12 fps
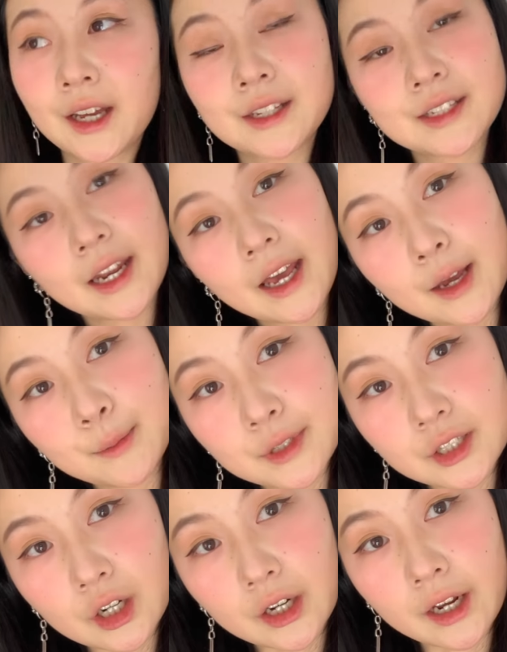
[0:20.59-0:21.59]
Today I'm
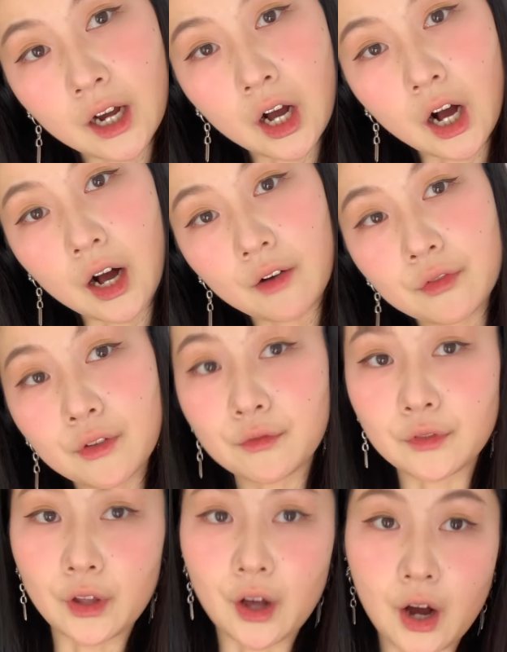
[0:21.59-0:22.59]
starting off the
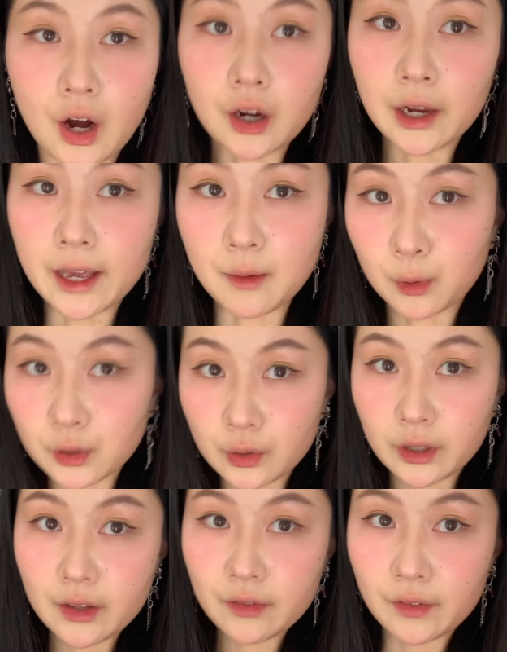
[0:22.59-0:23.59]
vlog April
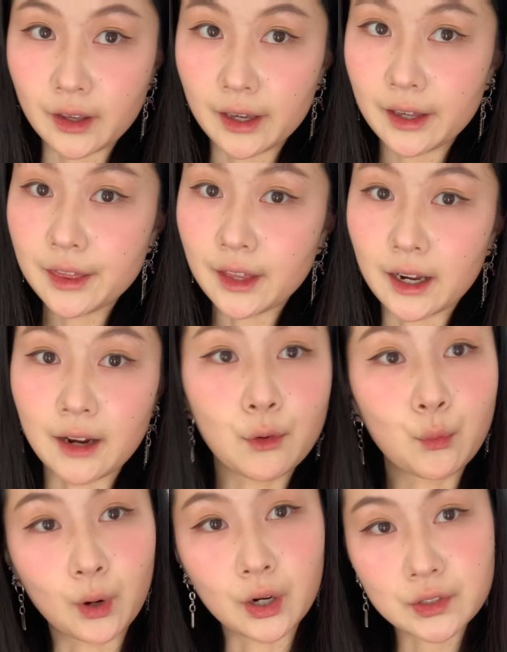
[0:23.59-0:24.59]
twenty-fifth. I have a
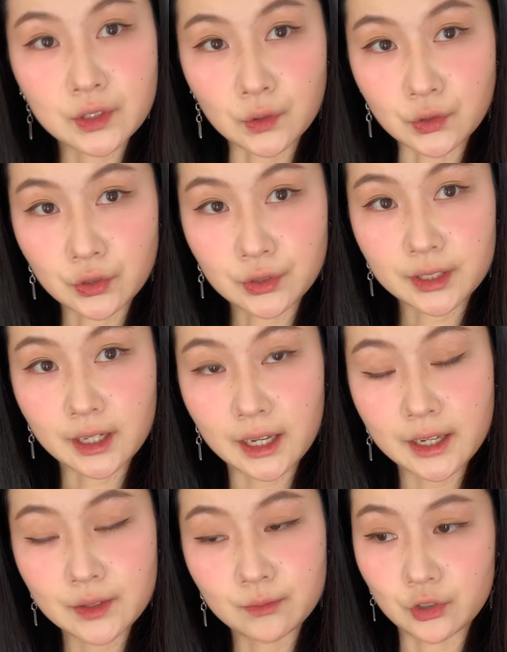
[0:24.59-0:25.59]
work social
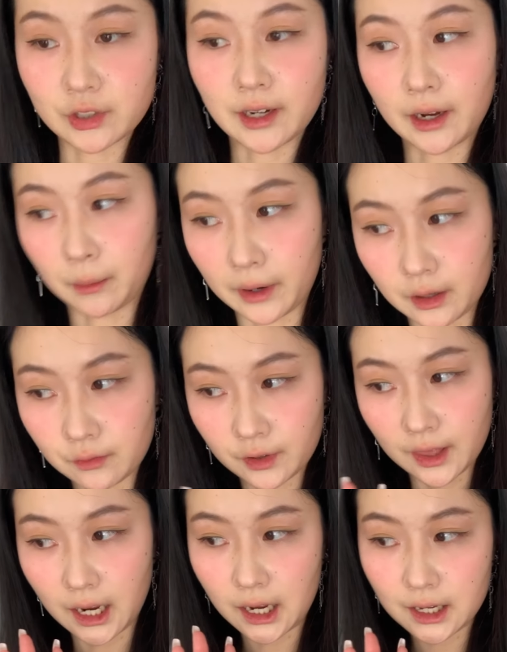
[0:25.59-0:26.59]
tonight. I'm just getting ready for
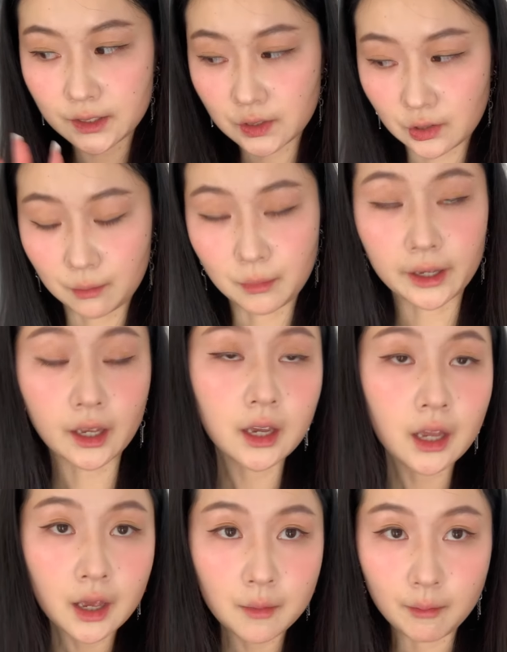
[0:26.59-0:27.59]
that. So I'm like
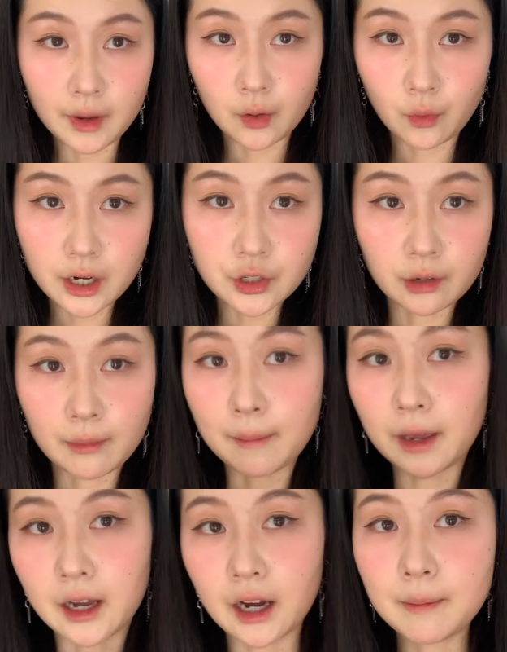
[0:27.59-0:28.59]
midway doing my
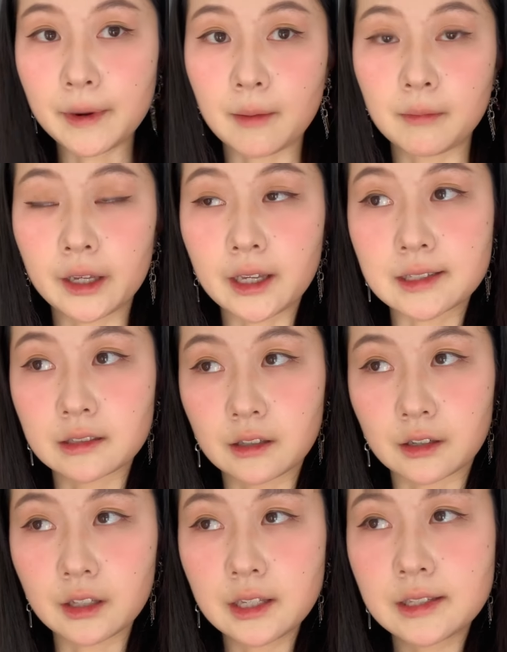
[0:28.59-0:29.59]
makeup and I'm like, it's
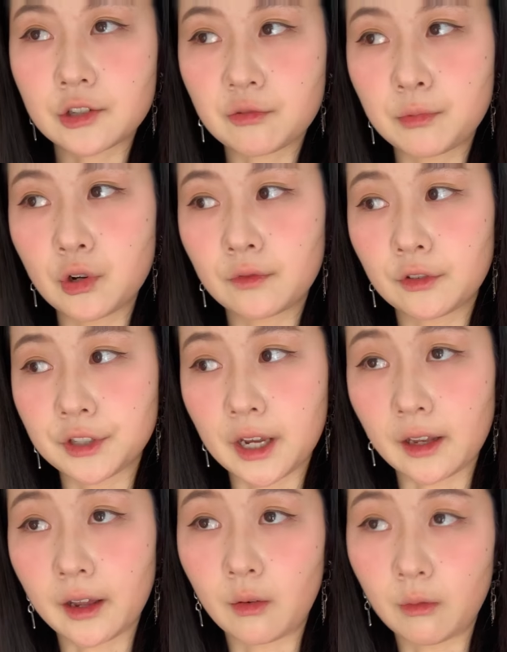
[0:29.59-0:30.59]
literally such a beautiful
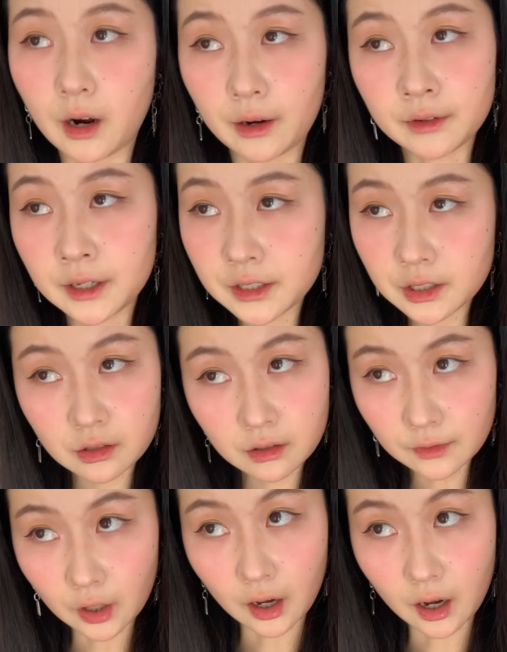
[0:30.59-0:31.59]
day. Like, why don't I start a
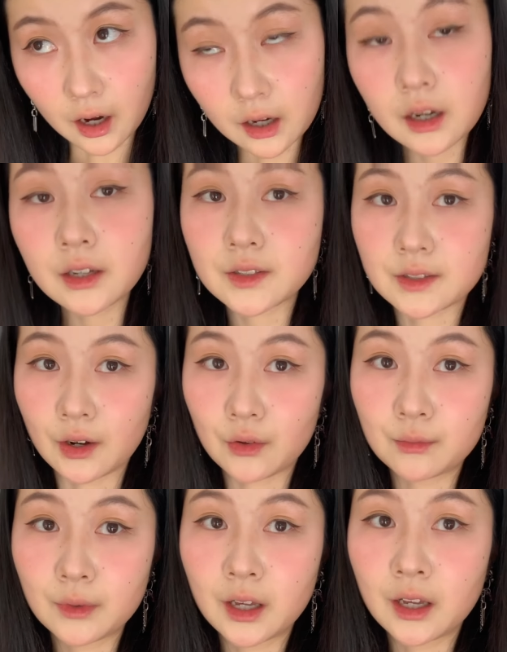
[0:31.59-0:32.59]
vlog? So
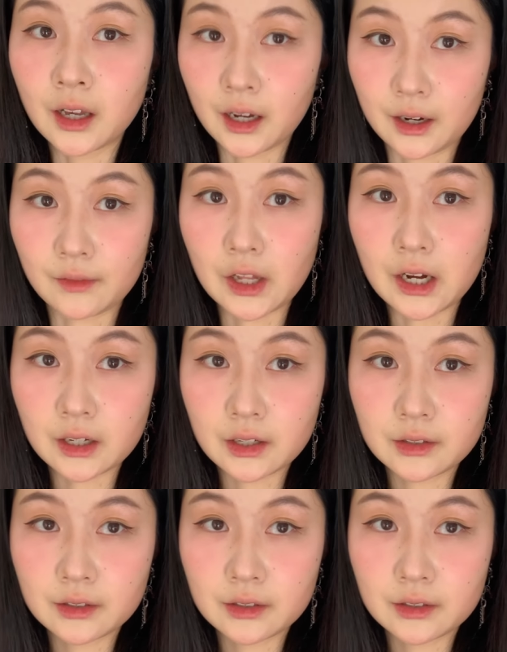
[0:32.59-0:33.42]
I'm gonna vlog.